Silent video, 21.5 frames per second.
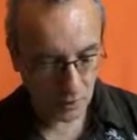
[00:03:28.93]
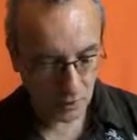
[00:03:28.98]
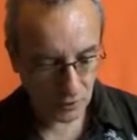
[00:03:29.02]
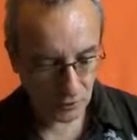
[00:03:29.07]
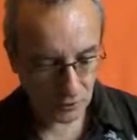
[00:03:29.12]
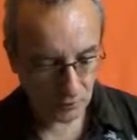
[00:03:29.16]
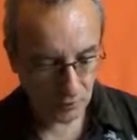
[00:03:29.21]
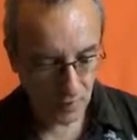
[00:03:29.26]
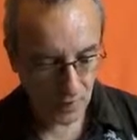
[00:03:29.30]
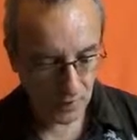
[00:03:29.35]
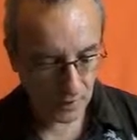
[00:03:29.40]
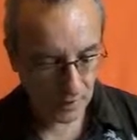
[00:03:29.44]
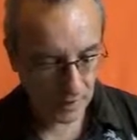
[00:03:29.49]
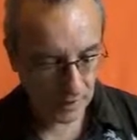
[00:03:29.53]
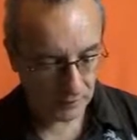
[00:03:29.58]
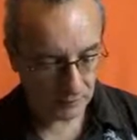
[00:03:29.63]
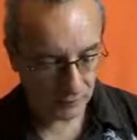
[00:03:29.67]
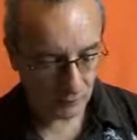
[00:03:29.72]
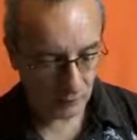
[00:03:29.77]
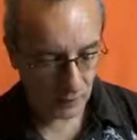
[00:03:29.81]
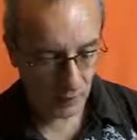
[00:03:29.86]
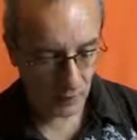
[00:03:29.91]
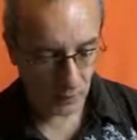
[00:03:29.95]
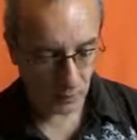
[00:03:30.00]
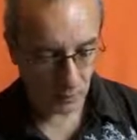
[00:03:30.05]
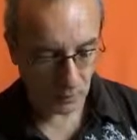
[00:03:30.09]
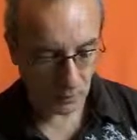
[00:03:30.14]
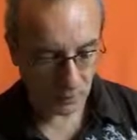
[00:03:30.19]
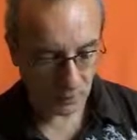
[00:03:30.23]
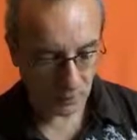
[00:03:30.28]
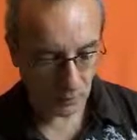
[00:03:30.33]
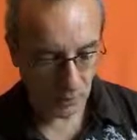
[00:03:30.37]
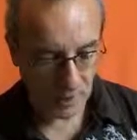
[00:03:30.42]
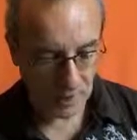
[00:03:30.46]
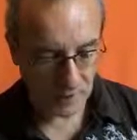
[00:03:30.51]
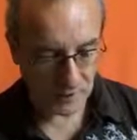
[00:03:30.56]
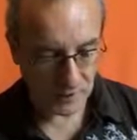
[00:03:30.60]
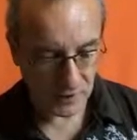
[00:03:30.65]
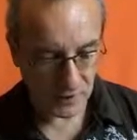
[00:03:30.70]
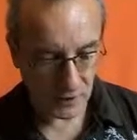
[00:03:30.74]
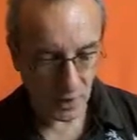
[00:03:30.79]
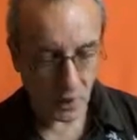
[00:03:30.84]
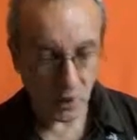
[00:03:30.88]
to fun and frolic with
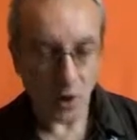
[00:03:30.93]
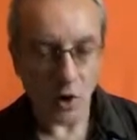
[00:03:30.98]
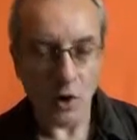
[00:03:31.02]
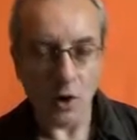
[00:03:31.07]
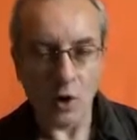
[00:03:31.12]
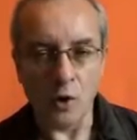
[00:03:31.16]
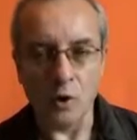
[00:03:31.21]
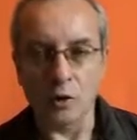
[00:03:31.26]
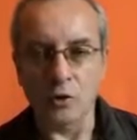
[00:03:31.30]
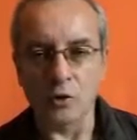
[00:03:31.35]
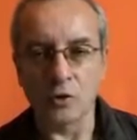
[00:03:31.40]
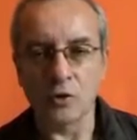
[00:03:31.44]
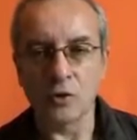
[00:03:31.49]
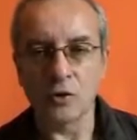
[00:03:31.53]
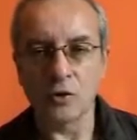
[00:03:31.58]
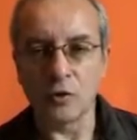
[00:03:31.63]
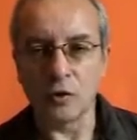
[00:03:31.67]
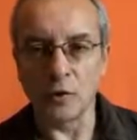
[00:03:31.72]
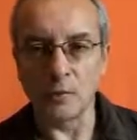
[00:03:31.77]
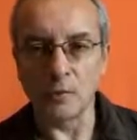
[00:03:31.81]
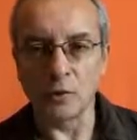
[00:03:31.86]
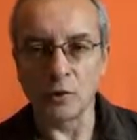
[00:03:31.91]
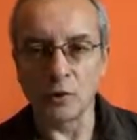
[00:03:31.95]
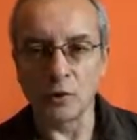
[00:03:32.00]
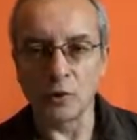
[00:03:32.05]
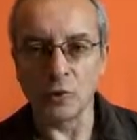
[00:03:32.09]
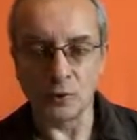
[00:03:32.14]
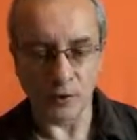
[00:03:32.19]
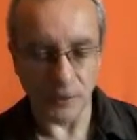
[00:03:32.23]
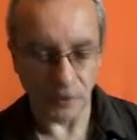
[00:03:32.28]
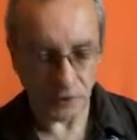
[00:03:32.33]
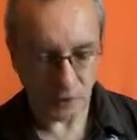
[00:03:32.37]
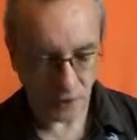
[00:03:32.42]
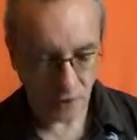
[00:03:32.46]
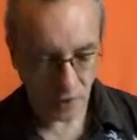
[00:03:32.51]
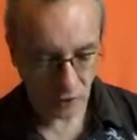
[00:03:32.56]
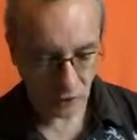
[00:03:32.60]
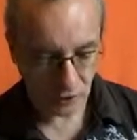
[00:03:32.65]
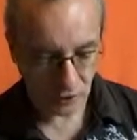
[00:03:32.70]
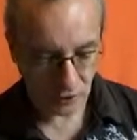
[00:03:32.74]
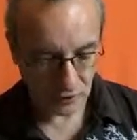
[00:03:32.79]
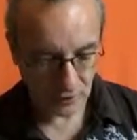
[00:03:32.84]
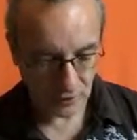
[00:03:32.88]
friends or scriptural
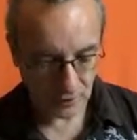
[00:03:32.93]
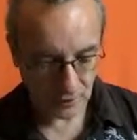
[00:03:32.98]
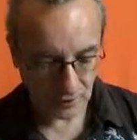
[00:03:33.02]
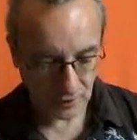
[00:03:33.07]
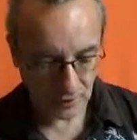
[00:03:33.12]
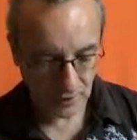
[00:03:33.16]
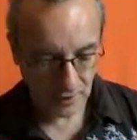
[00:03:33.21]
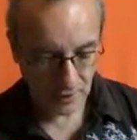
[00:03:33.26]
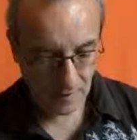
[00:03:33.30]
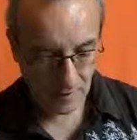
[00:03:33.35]
discussions,